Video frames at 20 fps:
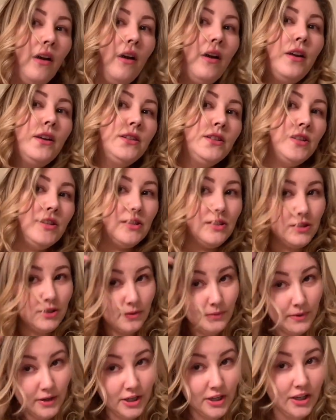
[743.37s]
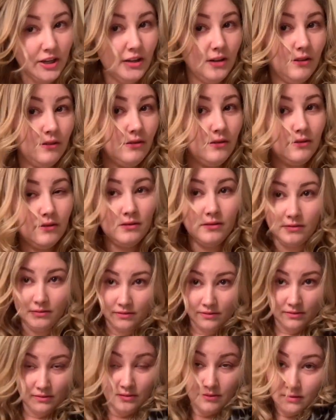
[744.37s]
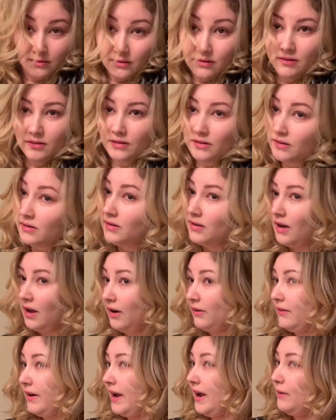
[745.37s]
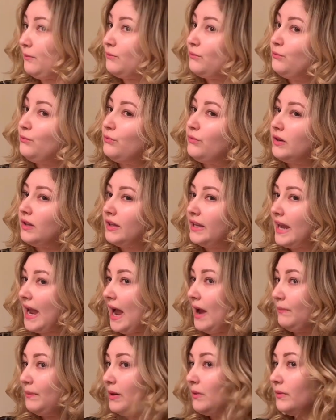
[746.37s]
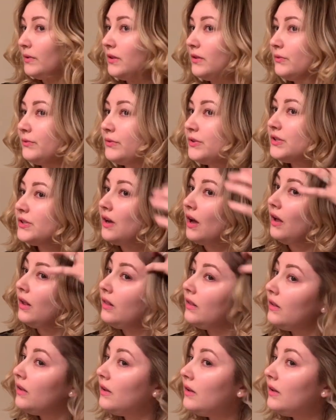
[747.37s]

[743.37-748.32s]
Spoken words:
This is super cute. All right, I'm really happy with the result.